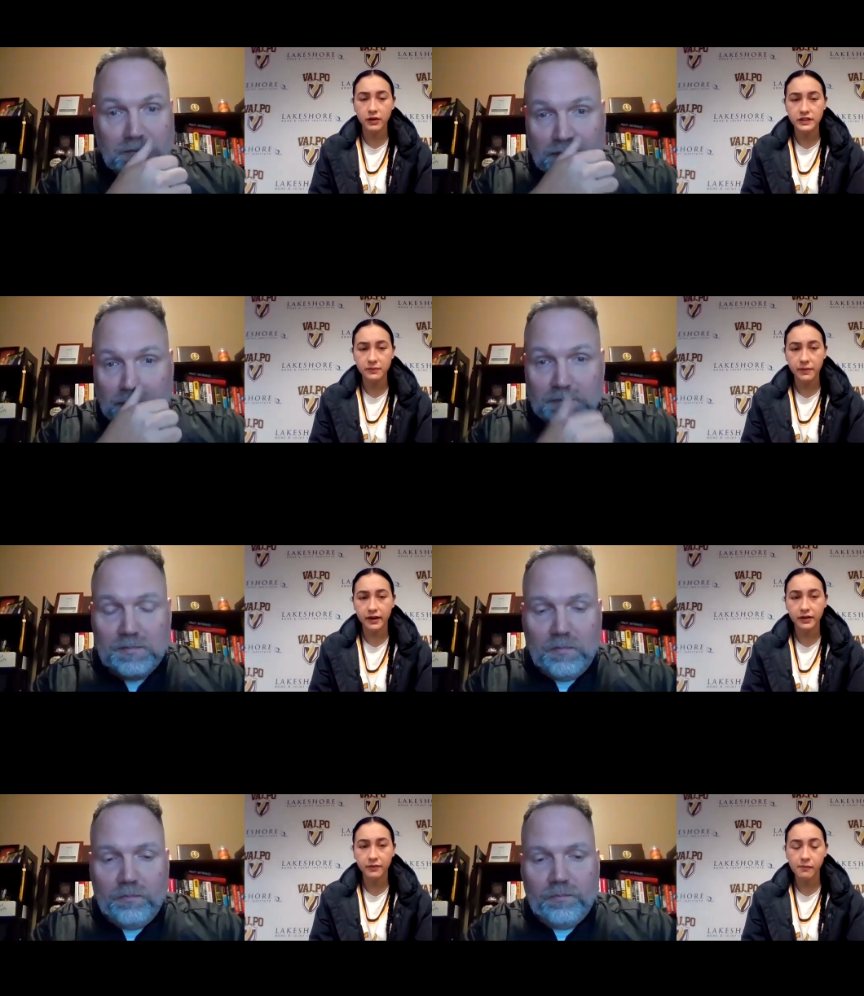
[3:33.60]
Speaker 1: bouncing
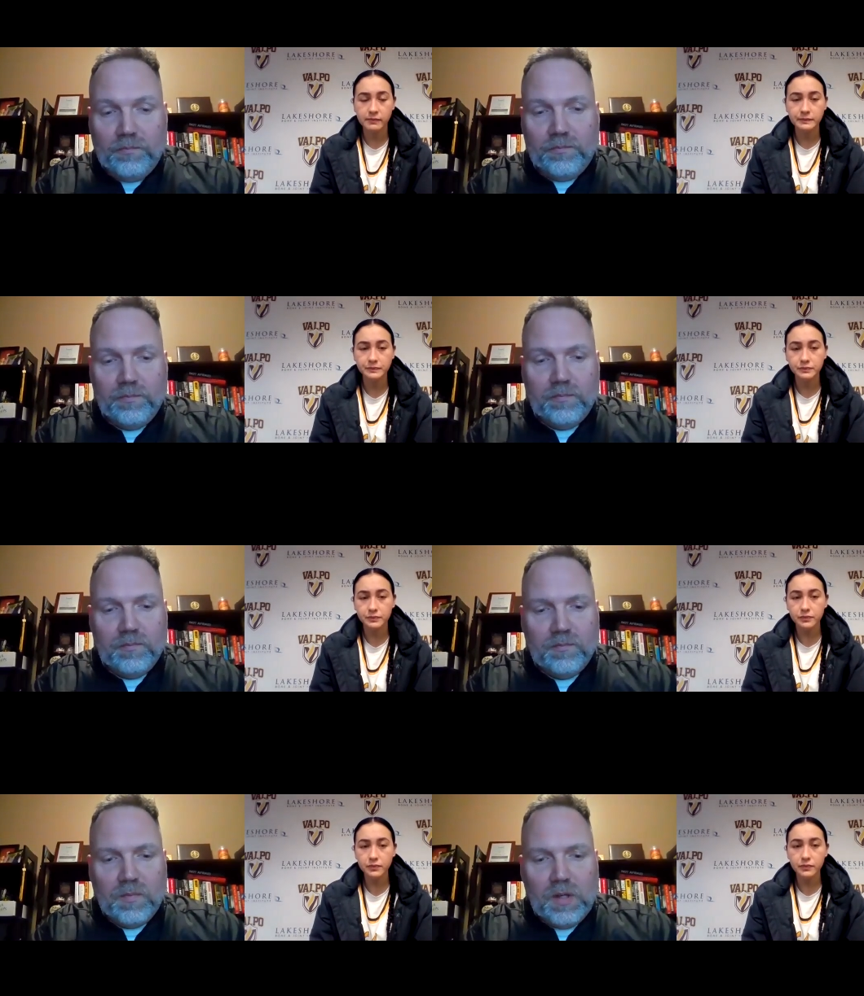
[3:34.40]
back.
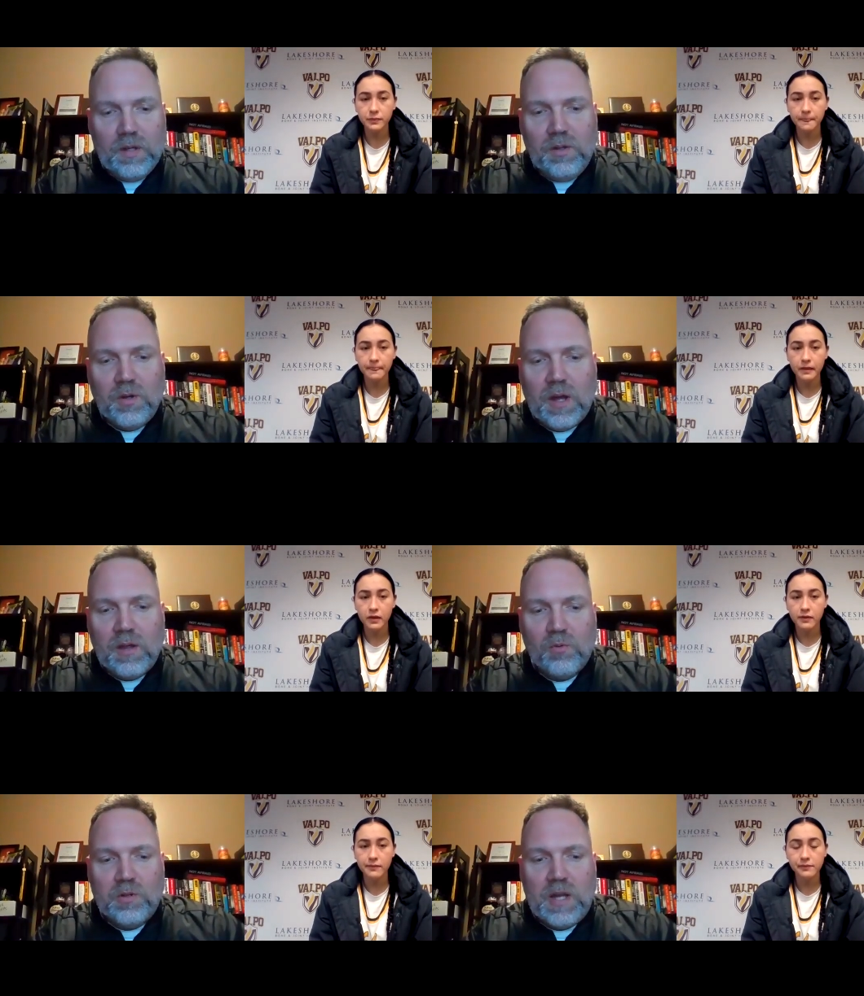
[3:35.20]
Speaker 2: You
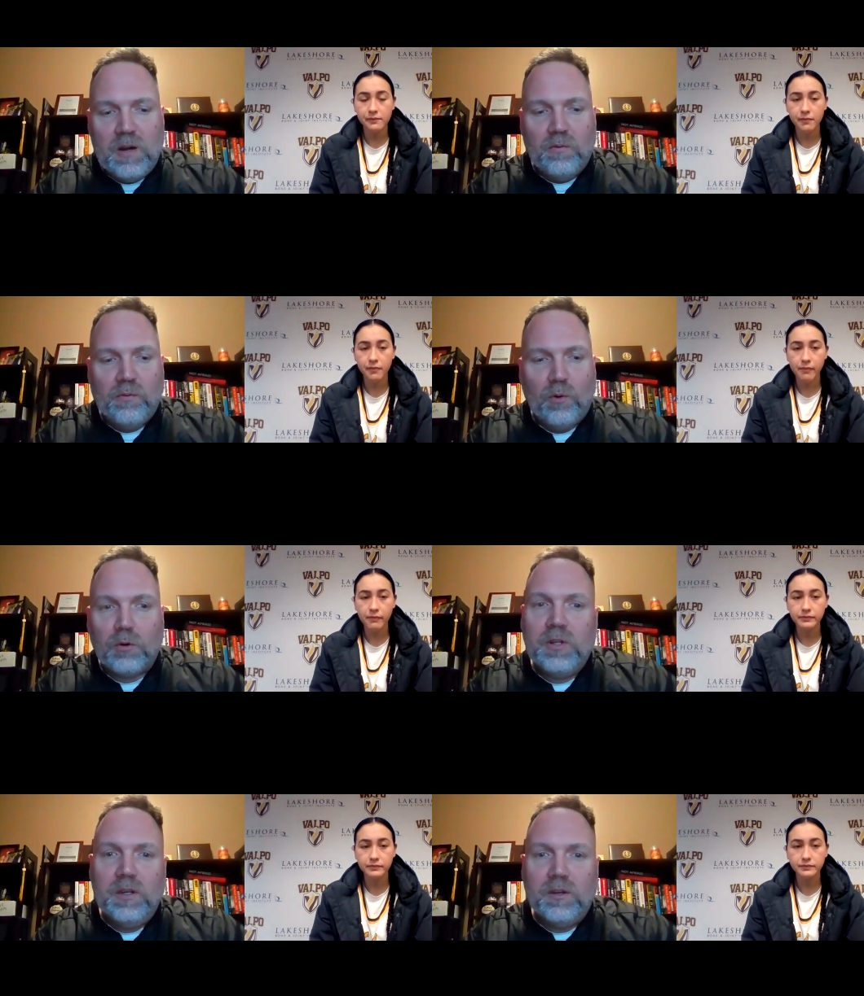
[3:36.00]
guys were down
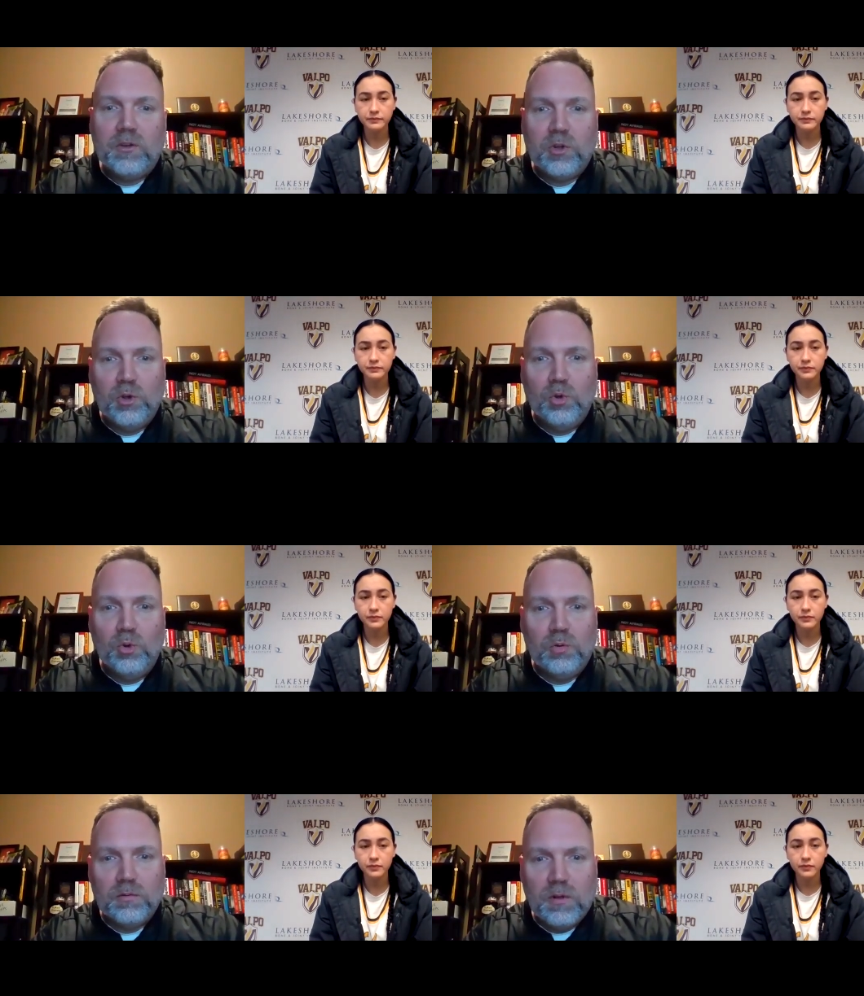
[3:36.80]
14 to
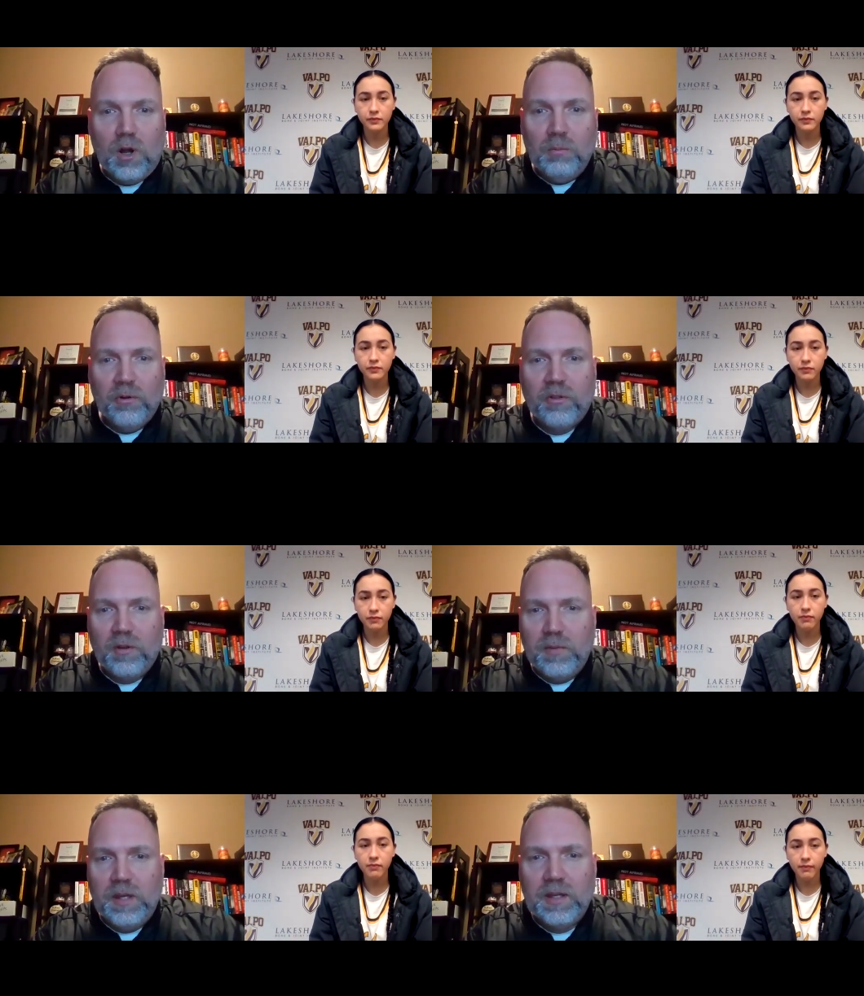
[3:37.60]
2 almost
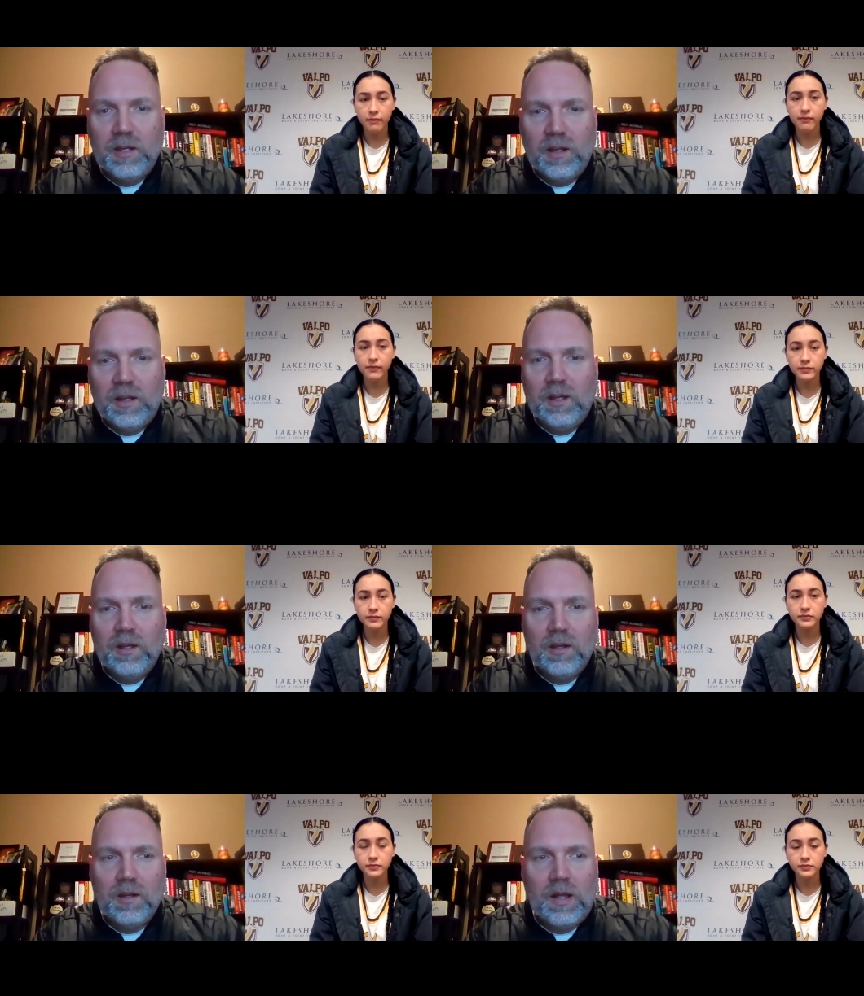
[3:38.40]
immediately.
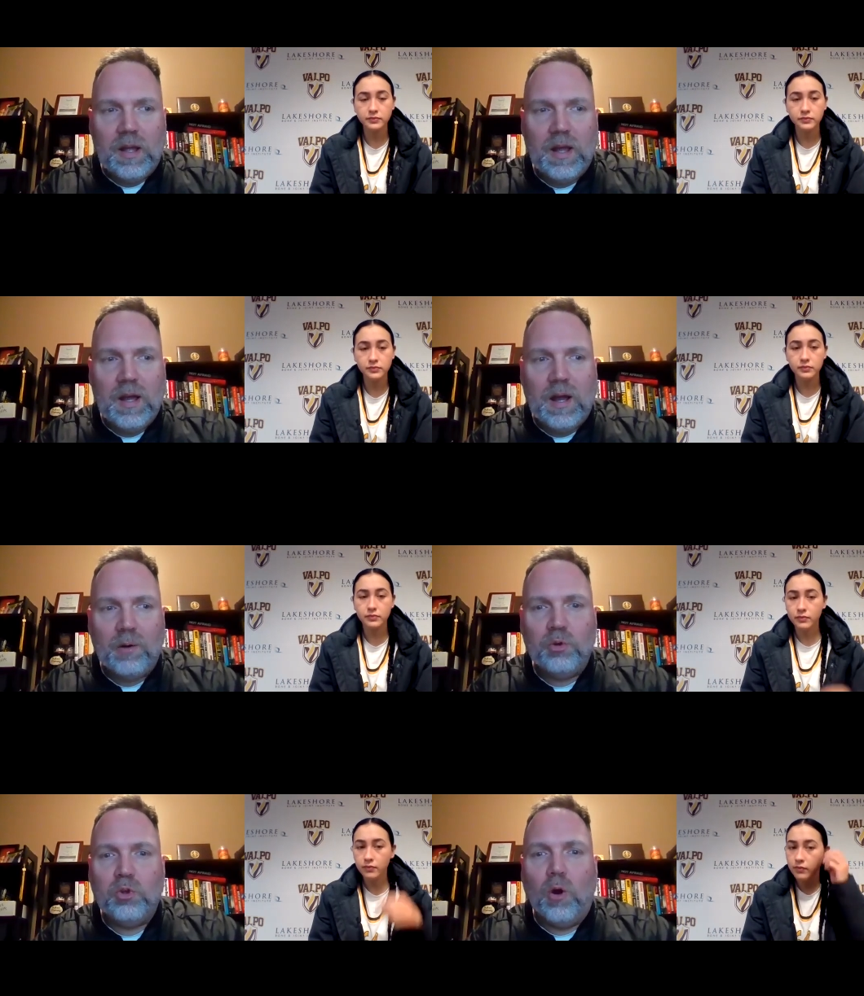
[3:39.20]
How
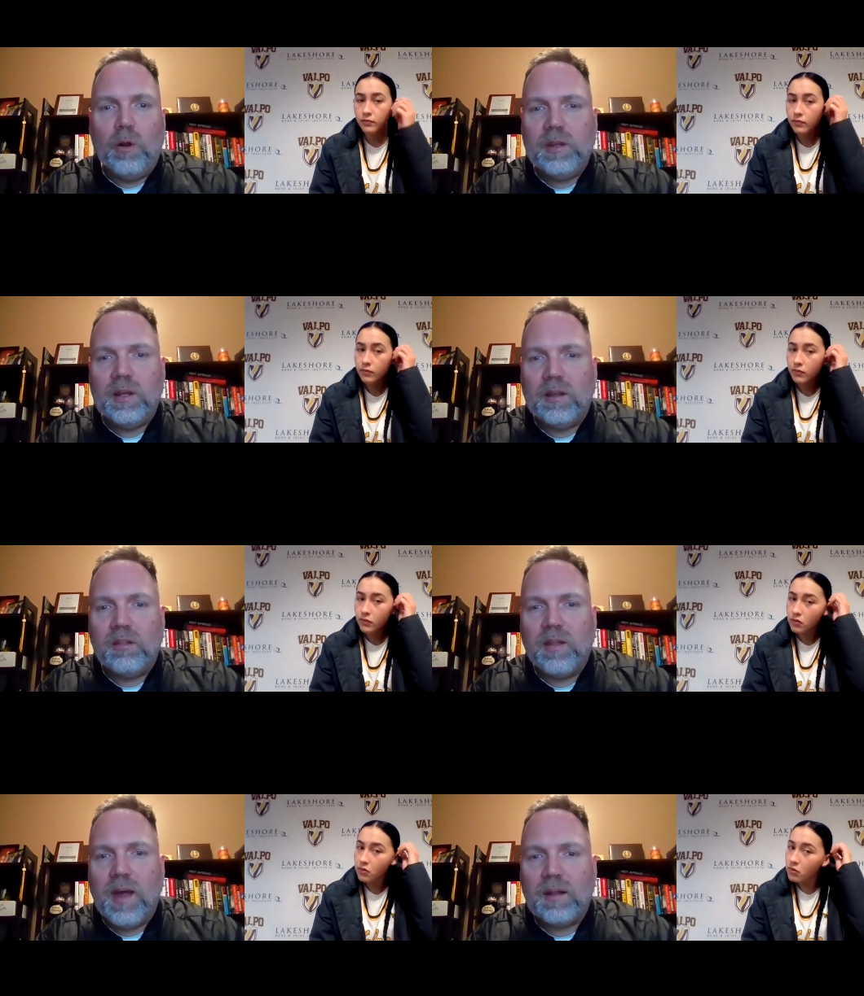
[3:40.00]
daunting
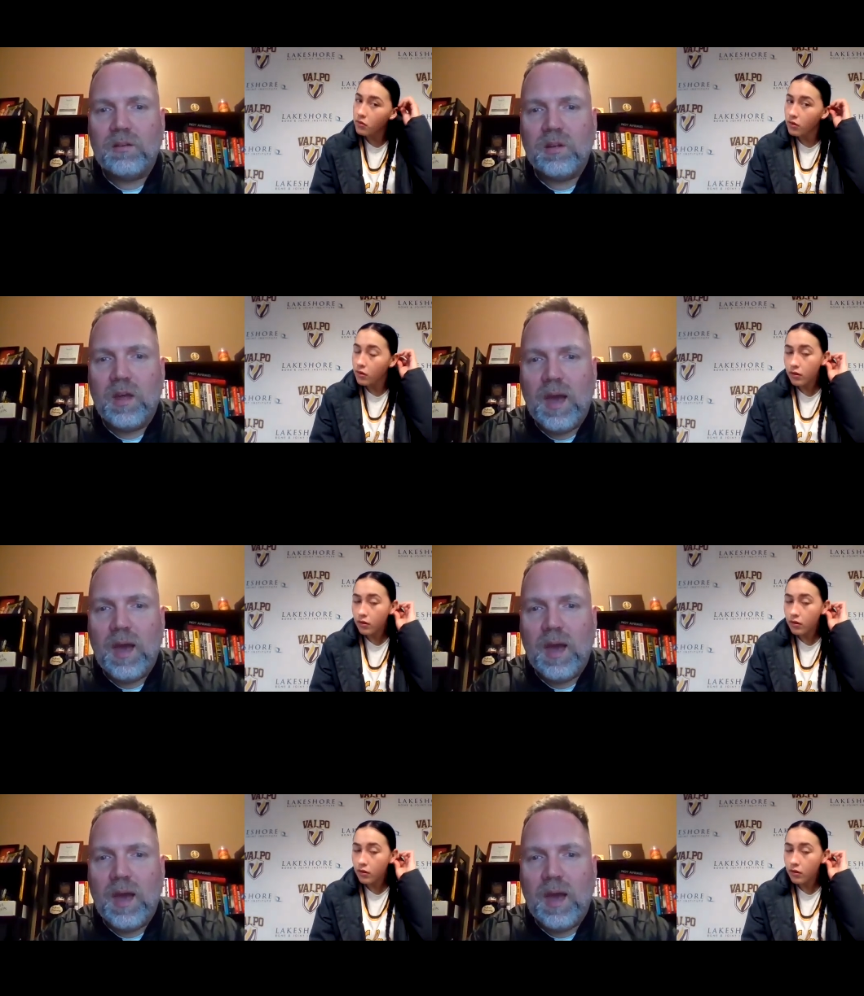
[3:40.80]
is that to